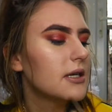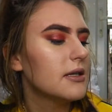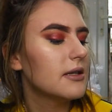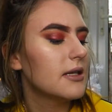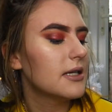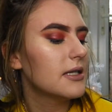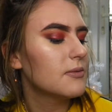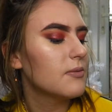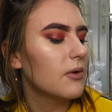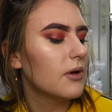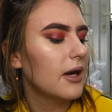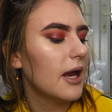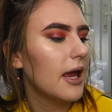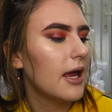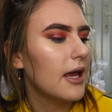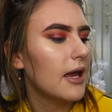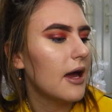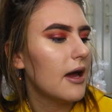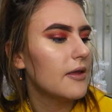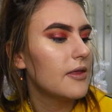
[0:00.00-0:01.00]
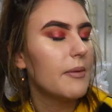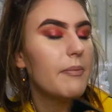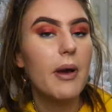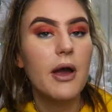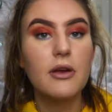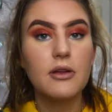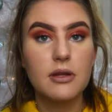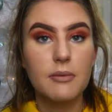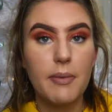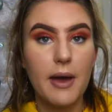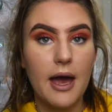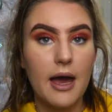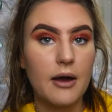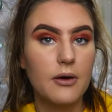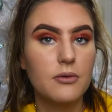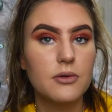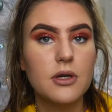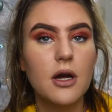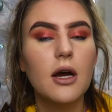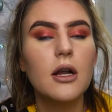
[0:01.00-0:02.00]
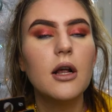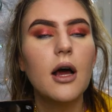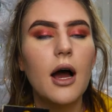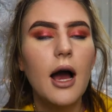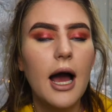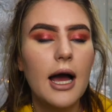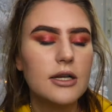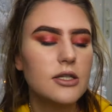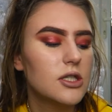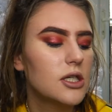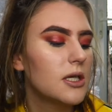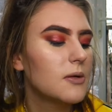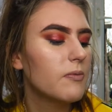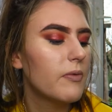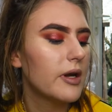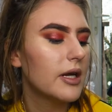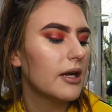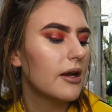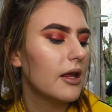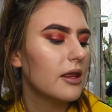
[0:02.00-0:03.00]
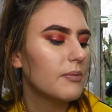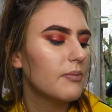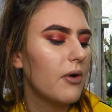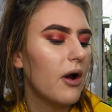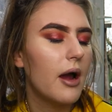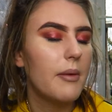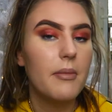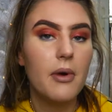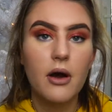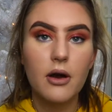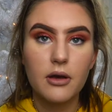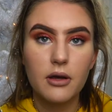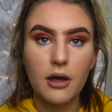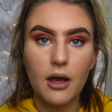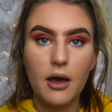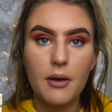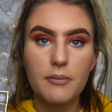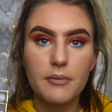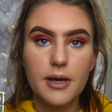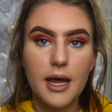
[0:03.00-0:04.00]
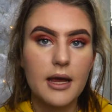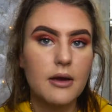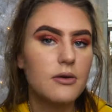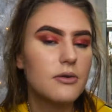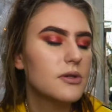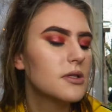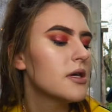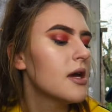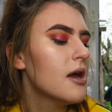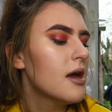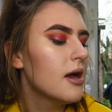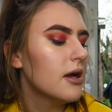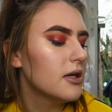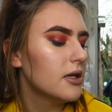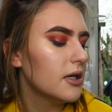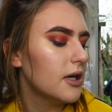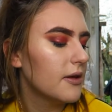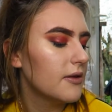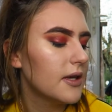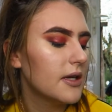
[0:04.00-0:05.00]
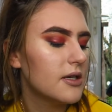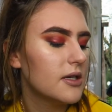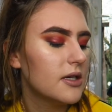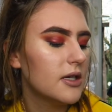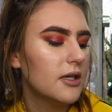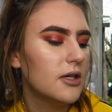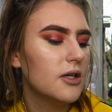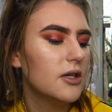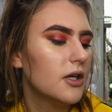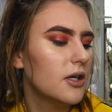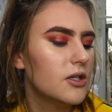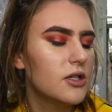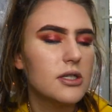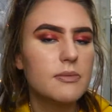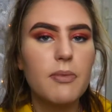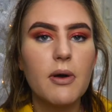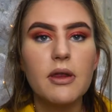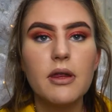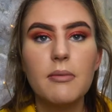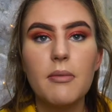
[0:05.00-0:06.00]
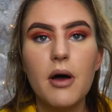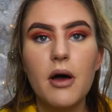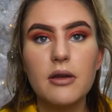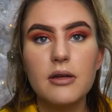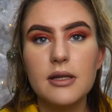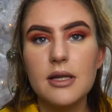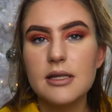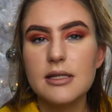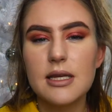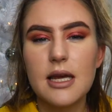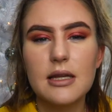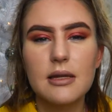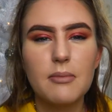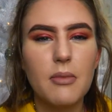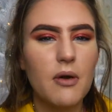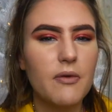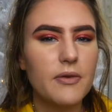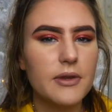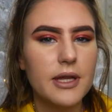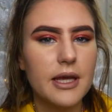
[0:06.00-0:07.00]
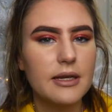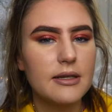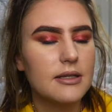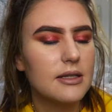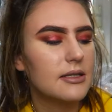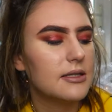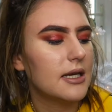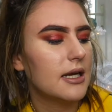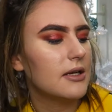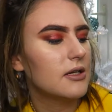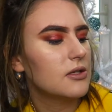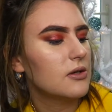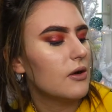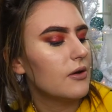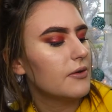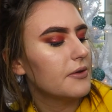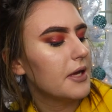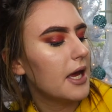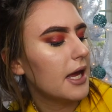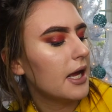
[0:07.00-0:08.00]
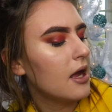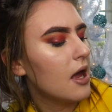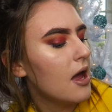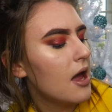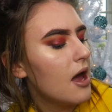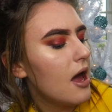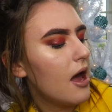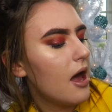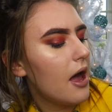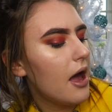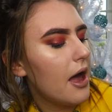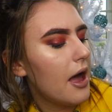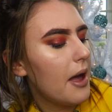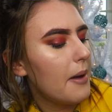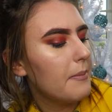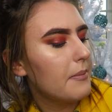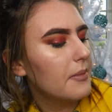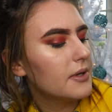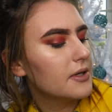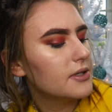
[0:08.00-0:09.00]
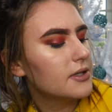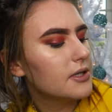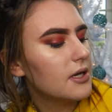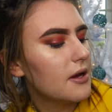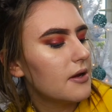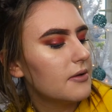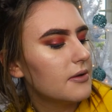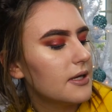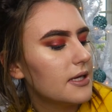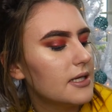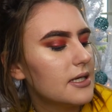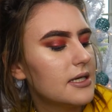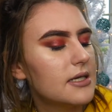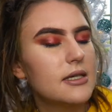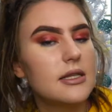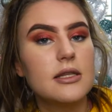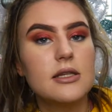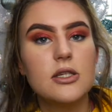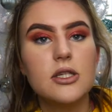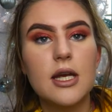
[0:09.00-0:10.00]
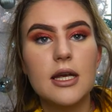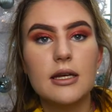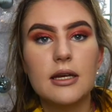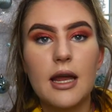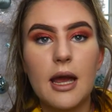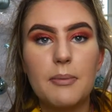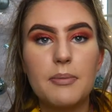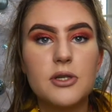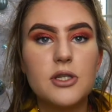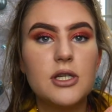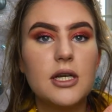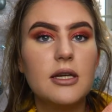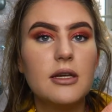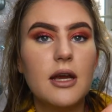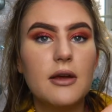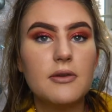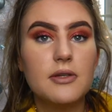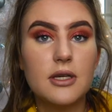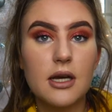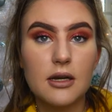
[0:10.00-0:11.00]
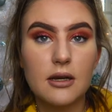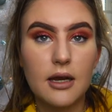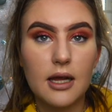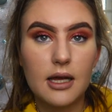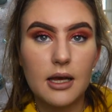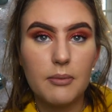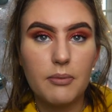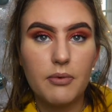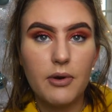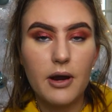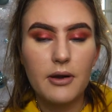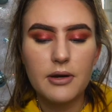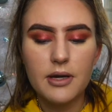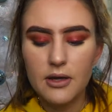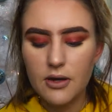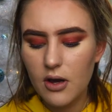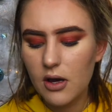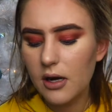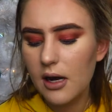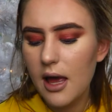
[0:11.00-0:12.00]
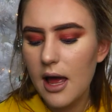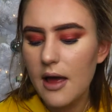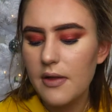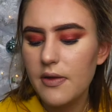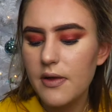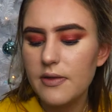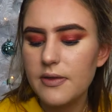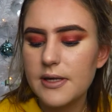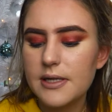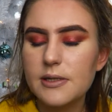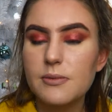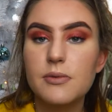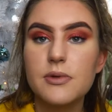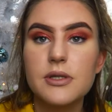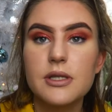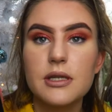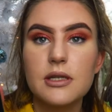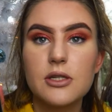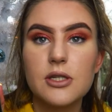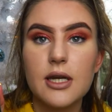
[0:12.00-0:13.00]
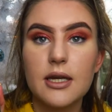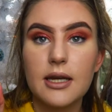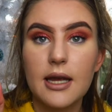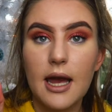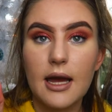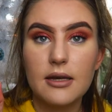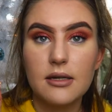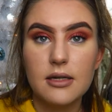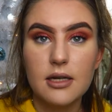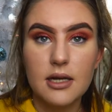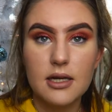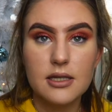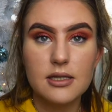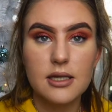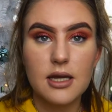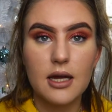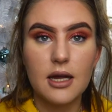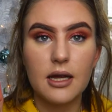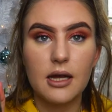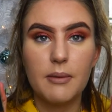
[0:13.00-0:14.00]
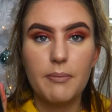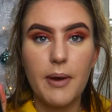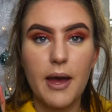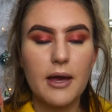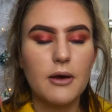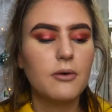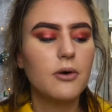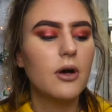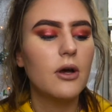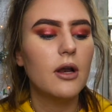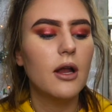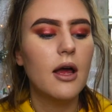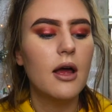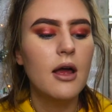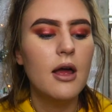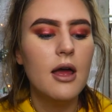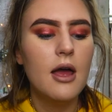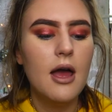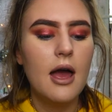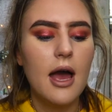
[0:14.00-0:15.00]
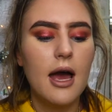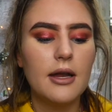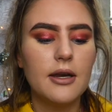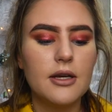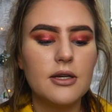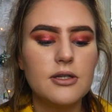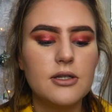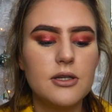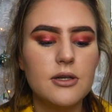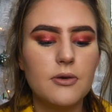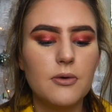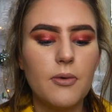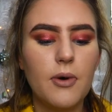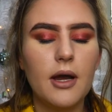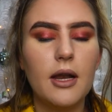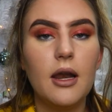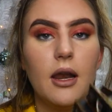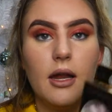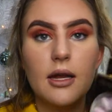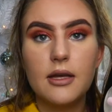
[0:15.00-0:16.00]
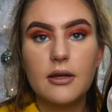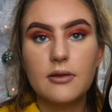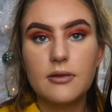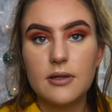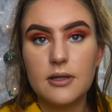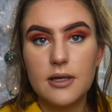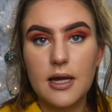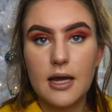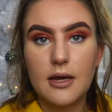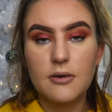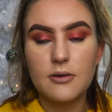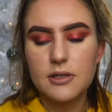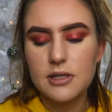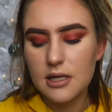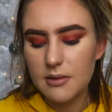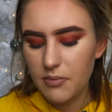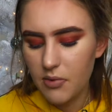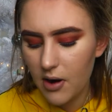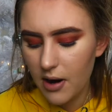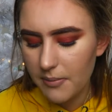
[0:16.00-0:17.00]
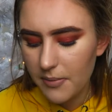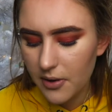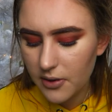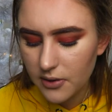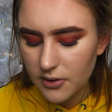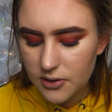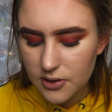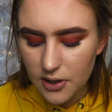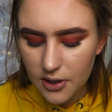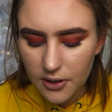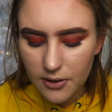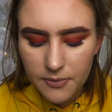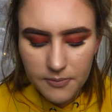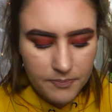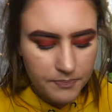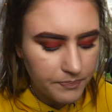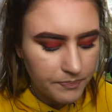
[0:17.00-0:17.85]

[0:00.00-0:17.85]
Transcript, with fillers: This one here, they're both £1. I actually really like the Primark nails. You know, you can just put them on and then take them off at the end of the day sort of thing. So this is in the shade Cappuccino. It's kind of like a brownie colour, and then this one's in the shade Candy. It's like a pale colour, and I do quite like the nails that Primark do.